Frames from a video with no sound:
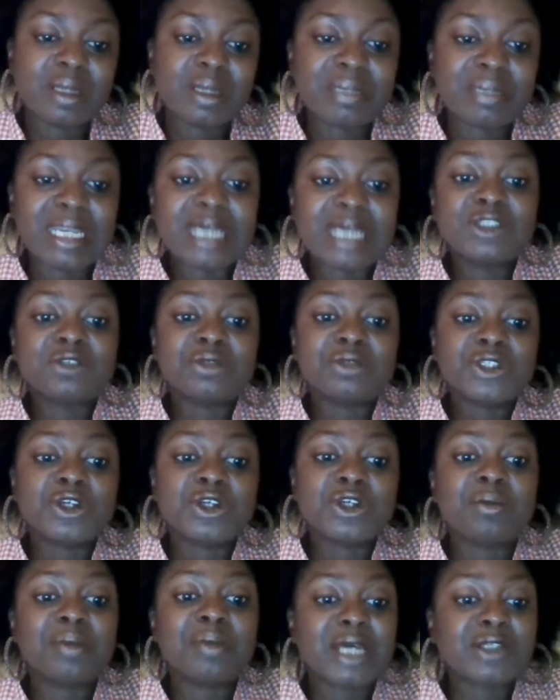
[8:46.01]
plan to
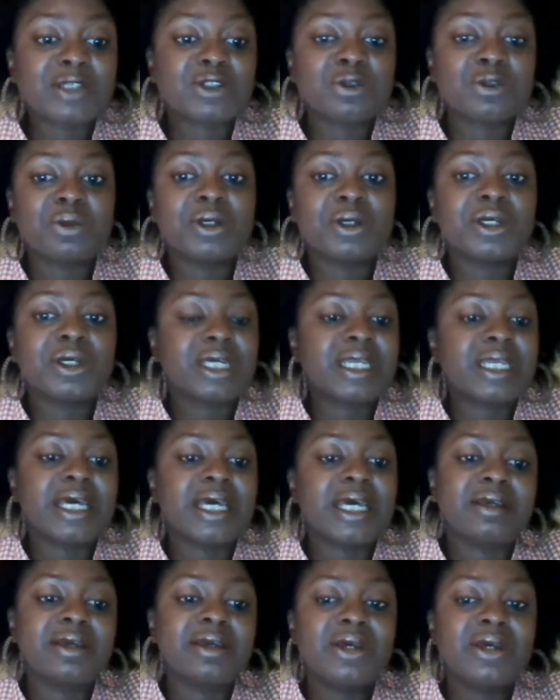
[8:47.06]
return back to work, and
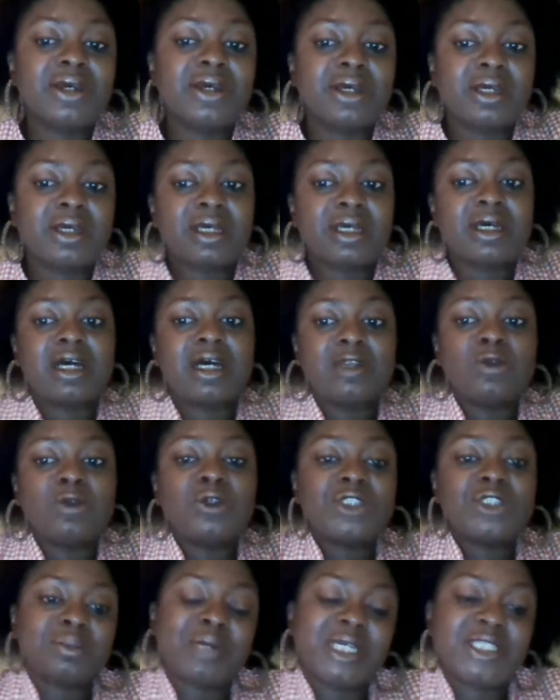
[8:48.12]
I
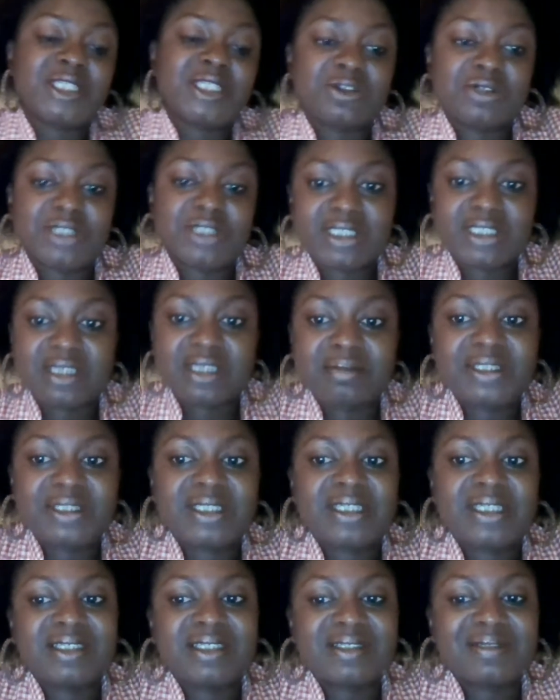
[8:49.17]
launched my interior design
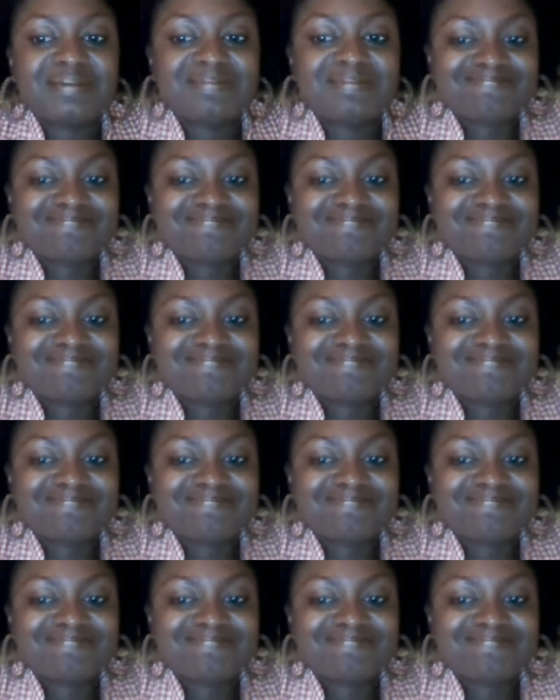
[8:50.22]
business.